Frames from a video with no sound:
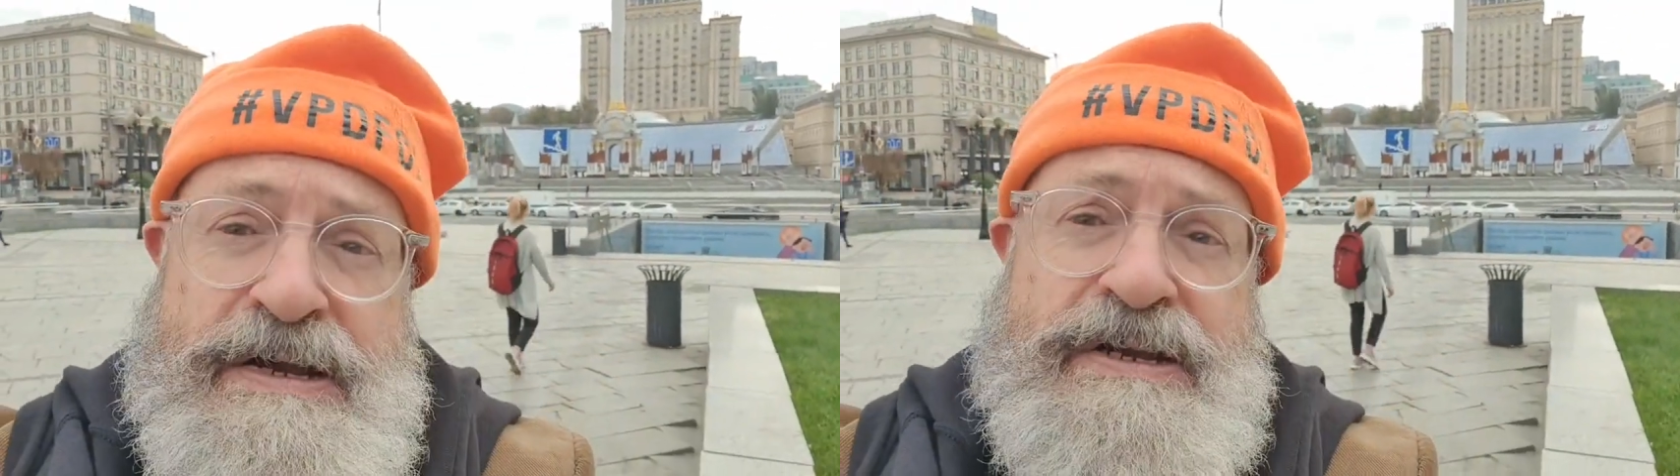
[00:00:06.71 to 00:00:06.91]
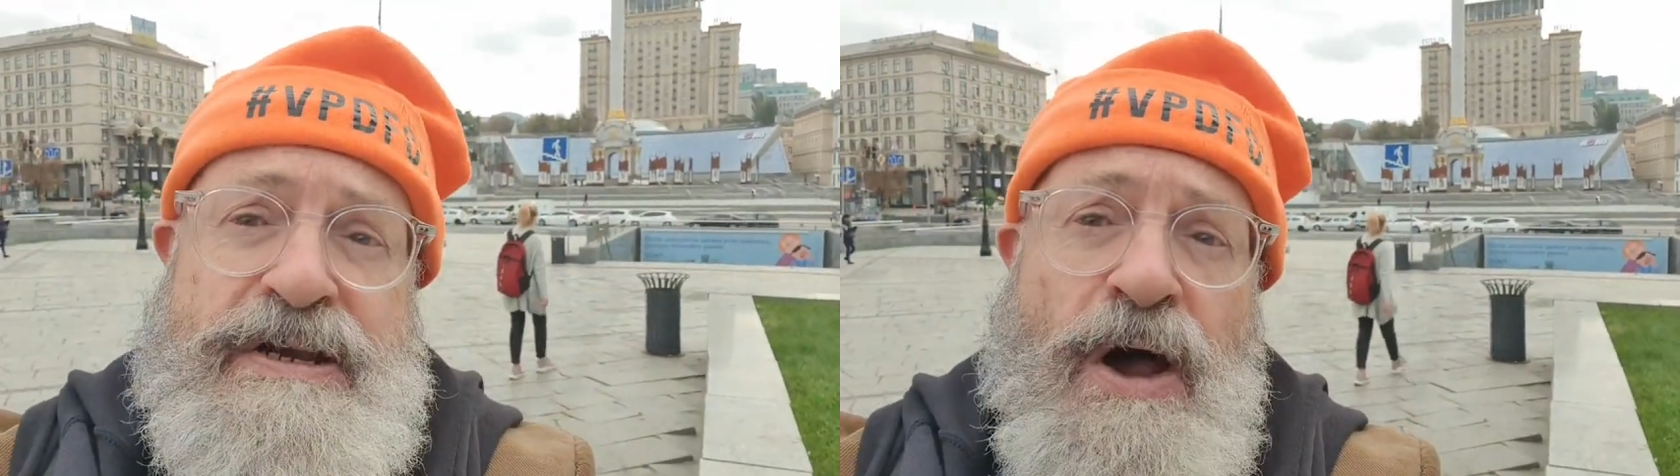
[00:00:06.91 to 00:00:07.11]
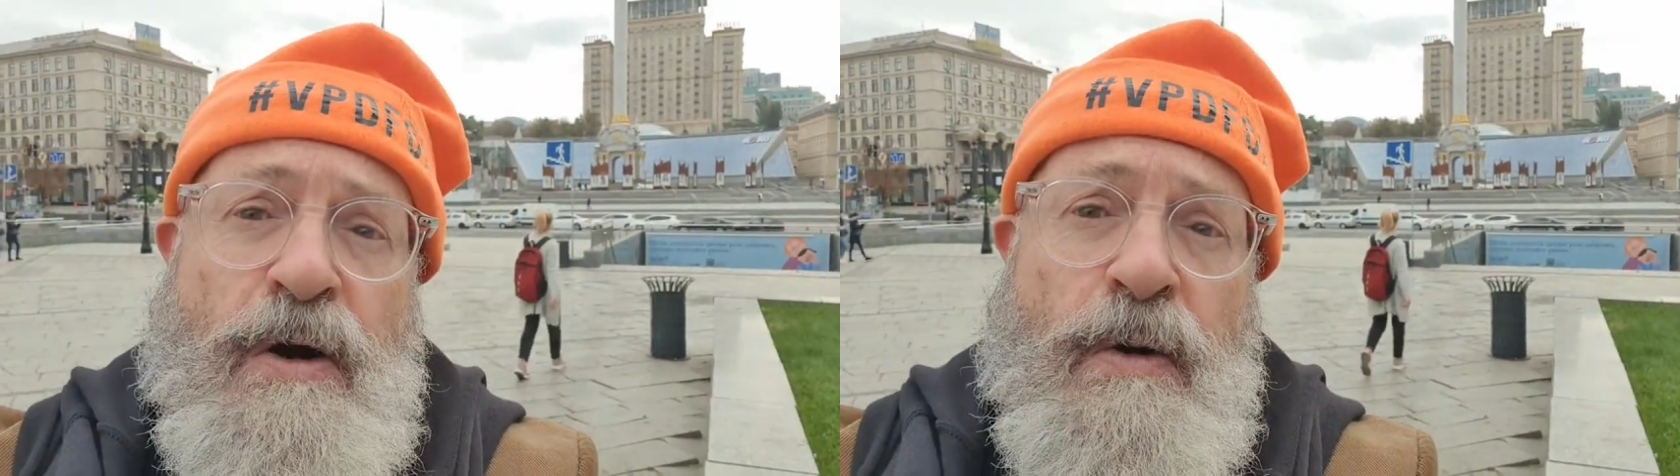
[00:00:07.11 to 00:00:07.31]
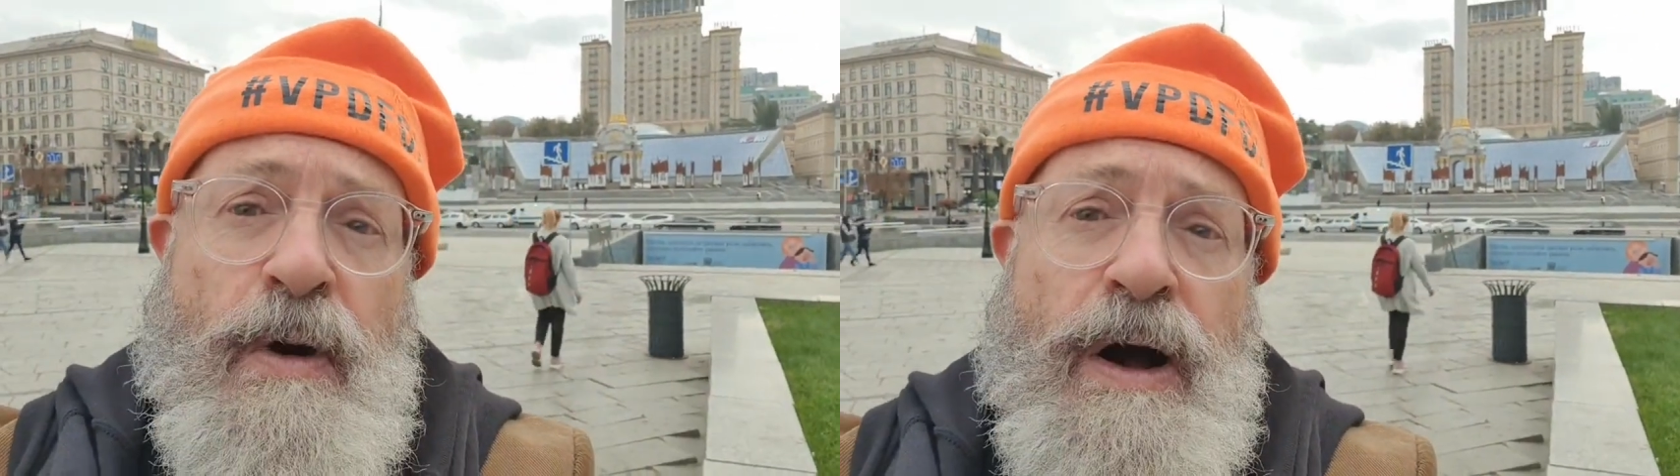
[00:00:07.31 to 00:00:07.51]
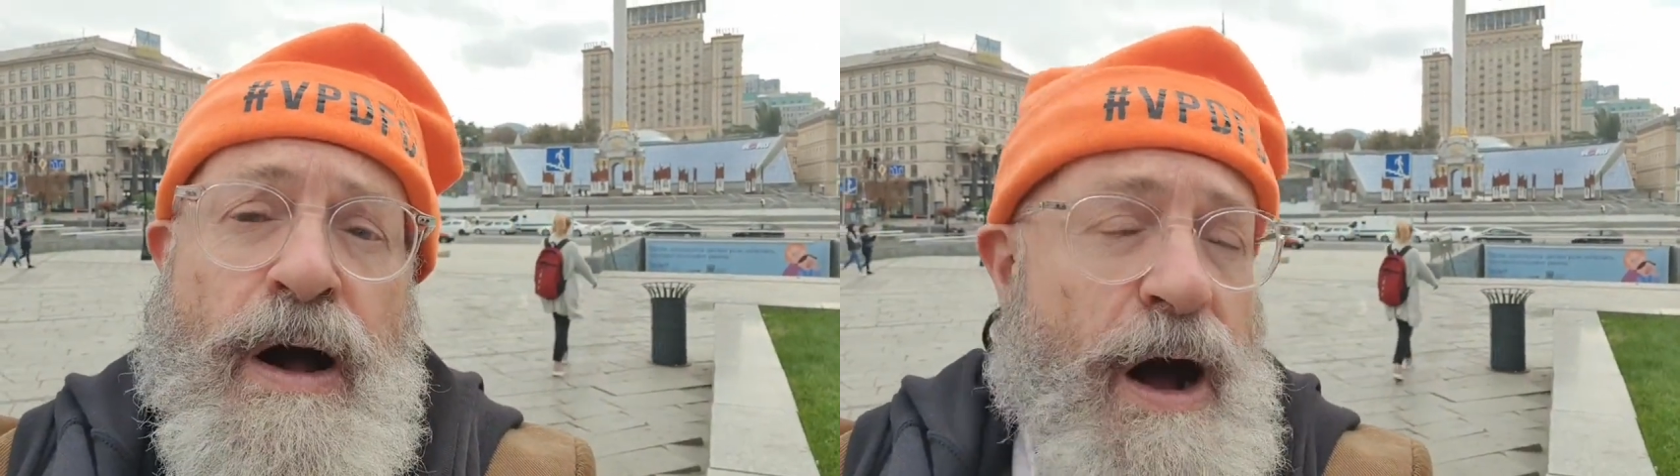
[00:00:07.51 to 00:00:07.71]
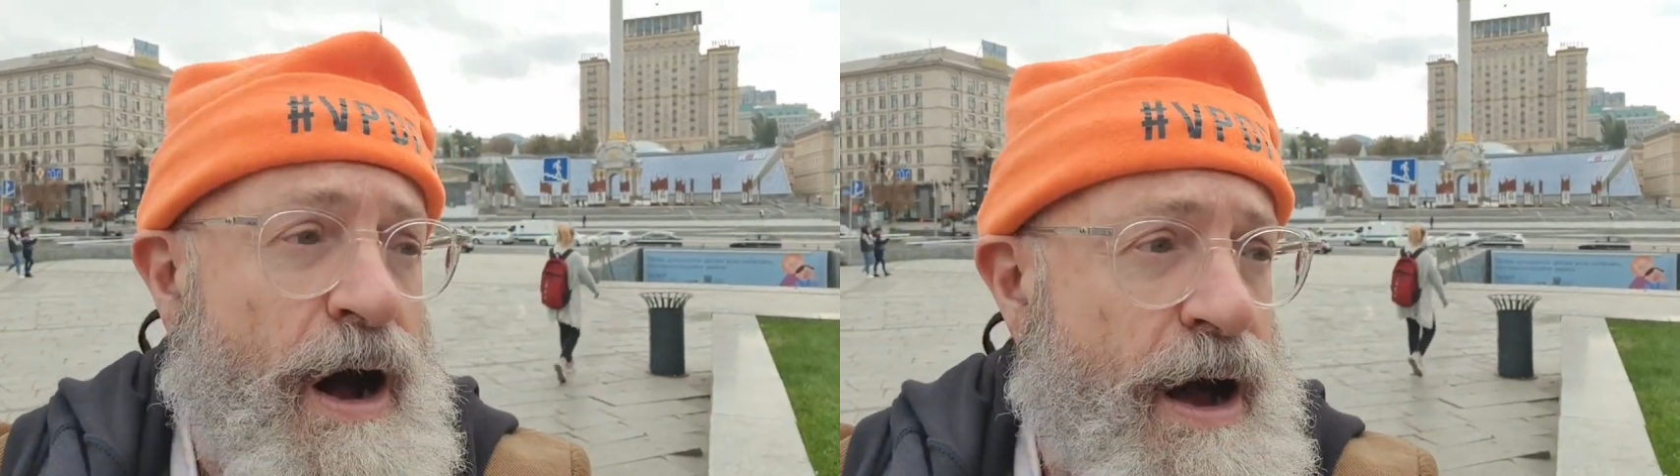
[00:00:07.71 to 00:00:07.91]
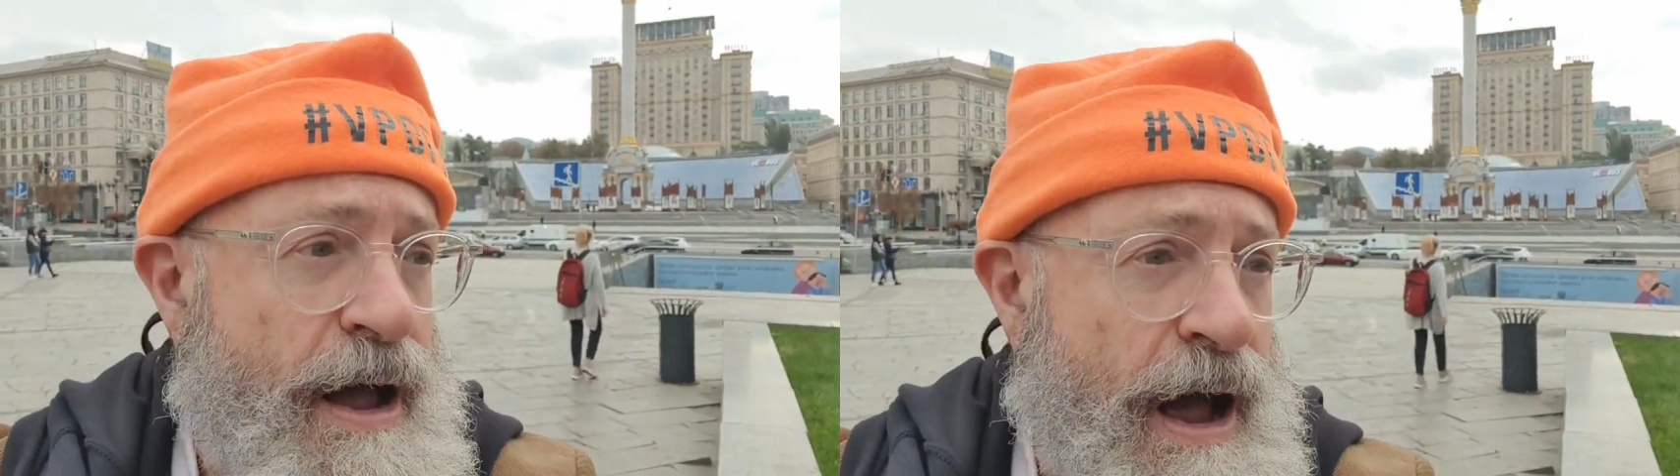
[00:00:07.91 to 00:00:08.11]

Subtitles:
So, I